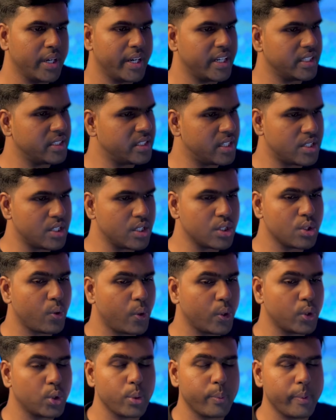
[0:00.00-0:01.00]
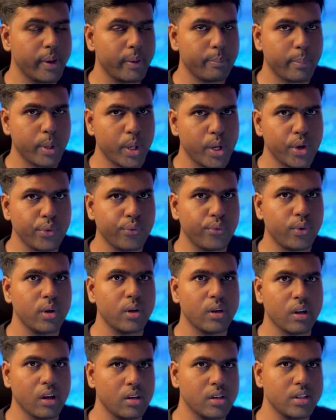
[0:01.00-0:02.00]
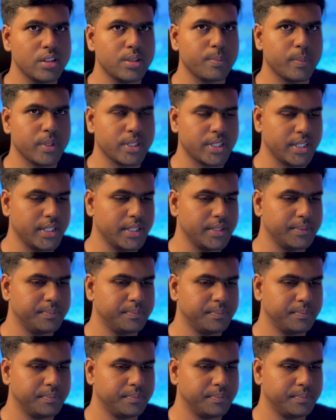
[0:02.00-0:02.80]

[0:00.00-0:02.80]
this is going to be a powerful knowledge machine.